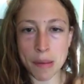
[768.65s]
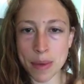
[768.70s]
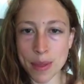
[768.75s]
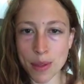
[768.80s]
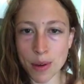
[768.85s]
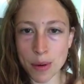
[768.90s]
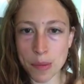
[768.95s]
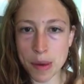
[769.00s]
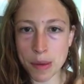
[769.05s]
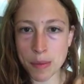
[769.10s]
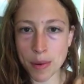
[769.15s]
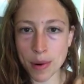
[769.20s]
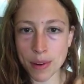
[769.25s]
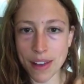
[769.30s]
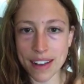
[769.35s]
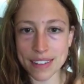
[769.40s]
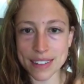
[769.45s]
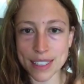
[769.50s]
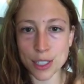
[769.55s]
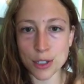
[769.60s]
So maybe they'll
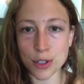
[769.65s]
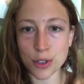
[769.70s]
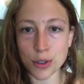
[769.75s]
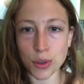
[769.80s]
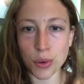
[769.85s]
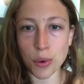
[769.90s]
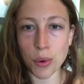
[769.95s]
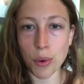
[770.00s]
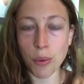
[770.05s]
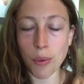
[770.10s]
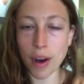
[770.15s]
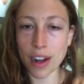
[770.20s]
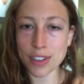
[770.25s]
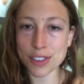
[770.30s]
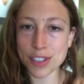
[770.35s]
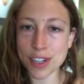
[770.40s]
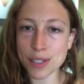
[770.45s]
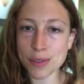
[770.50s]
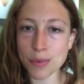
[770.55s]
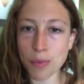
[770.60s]
be more likely to
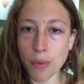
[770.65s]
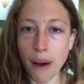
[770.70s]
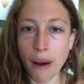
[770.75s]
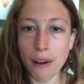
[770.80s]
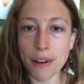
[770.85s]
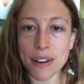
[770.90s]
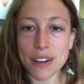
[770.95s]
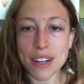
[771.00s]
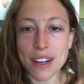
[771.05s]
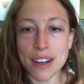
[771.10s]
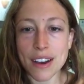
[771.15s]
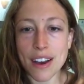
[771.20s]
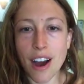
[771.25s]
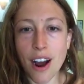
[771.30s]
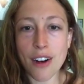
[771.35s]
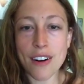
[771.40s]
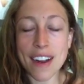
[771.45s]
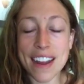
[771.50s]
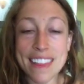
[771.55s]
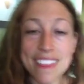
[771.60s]
watch as well.
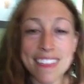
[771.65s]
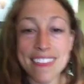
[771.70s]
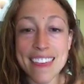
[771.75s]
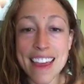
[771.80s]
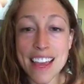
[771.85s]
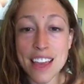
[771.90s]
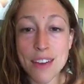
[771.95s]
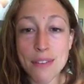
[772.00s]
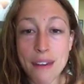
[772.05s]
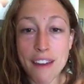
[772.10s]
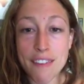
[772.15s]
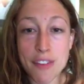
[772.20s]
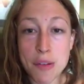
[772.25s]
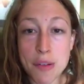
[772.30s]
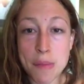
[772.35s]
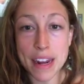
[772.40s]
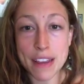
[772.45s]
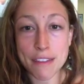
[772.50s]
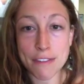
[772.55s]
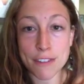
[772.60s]
All right. Thank
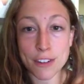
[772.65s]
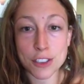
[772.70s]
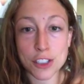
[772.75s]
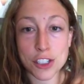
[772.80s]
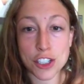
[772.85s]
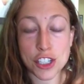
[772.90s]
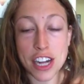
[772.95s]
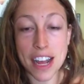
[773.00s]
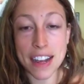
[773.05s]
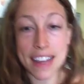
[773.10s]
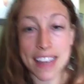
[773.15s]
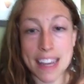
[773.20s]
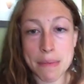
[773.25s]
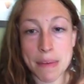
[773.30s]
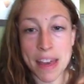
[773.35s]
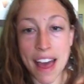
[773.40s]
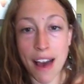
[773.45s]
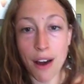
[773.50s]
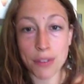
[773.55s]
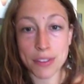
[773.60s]
you everybody for
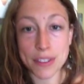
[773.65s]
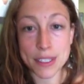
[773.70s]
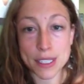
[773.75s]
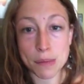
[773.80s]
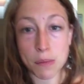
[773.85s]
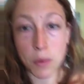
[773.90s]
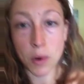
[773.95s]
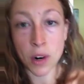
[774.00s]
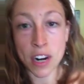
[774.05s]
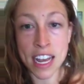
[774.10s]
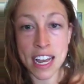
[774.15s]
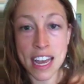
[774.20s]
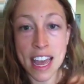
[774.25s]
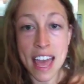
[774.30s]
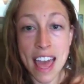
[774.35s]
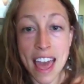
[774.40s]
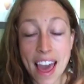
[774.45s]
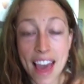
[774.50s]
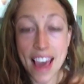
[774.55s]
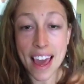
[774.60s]
checking me out this
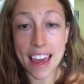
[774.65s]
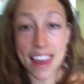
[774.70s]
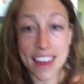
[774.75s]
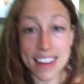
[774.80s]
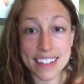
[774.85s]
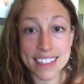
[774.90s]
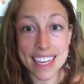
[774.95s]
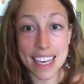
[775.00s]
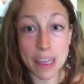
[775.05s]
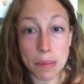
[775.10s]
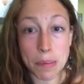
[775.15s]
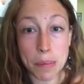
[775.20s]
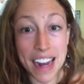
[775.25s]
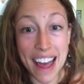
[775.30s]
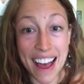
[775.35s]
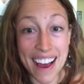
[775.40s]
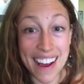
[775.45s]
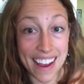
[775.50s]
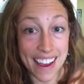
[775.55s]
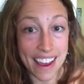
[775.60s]
morning, and
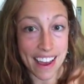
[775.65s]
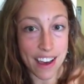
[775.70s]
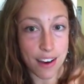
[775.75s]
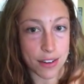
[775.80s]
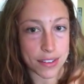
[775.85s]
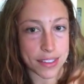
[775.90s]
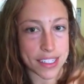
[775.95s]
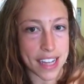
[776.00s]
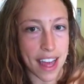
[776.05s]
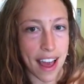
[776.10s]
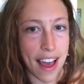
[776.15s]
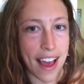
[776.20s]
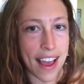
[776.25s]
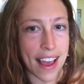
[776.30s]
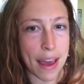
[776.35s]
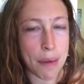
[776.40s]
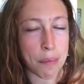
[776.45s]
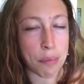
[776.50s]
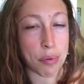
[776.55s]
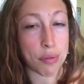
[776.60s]
keep an eye out.
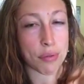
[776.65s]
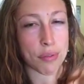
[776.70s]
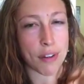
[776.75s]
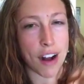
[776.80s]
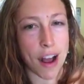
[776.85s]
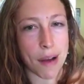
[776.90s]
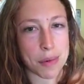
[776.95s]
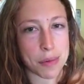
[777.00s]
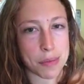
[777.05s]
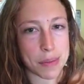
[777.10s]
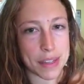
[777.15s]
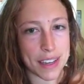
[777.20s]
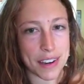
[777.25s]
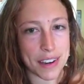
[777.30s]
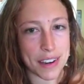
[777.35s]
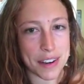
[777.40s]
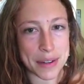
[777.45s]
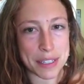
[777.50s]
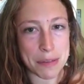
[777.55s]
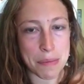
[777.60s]
I am
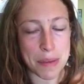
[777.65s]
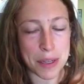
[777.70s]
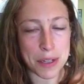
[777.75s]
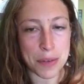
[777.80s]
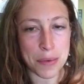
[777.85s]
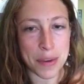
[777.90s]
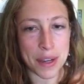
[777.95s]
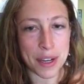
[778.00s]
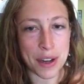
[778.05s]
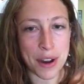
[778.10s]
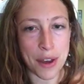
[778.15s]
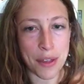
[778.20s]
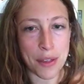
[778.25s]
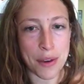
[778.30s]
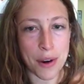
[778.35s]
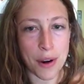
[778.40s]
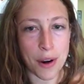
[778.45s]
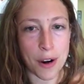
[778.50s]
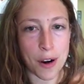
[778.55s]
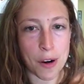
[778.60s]
probably going to be doing
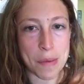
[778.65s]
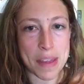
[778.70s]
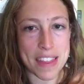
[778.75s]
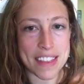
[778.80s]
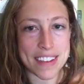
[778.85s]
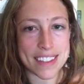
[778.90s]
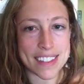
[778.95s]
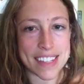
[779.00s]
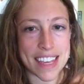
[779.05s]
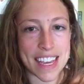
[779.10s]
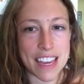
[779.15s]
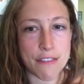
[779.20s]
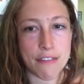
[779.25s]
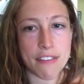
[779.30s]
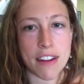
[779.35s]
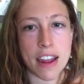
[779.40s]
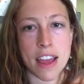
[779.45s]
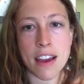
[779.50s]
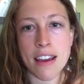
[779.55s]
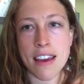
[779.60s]
another herb this
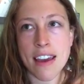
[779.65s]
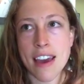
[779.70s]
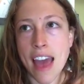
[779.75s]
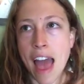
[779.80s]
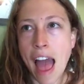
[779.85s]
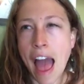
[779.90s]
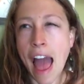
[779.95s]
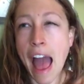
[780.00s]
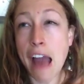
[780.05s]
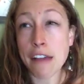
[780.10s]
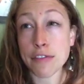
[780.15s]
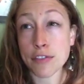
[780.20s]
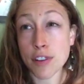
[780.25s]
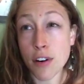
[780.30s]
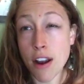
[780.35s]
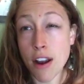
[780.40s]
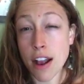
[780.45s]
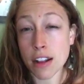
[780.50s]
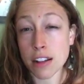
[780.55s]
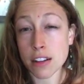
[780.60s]
evening
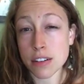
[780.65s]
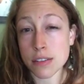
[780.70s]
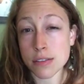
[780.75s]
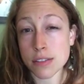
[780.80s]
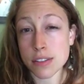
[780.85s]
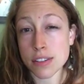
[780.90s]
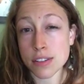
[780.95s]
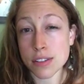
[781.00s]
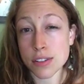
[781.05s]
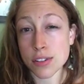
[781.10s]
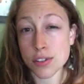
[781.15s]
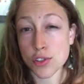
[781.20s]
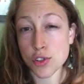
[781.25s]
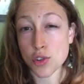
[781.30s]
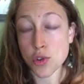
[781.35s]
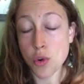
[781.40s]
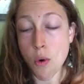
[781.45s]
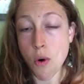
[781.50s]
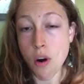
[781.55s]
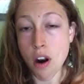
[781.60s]
after I close the
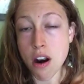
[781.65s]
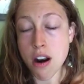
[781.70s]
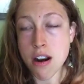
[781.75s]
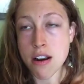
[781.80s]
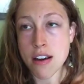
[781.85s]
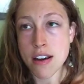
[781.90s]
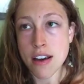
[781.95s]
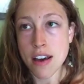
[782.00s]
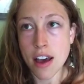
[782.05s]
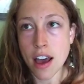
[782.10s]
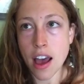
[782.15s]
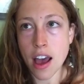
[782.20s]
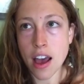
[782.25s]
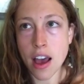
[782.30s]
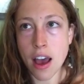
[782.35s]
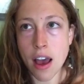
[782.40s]
store.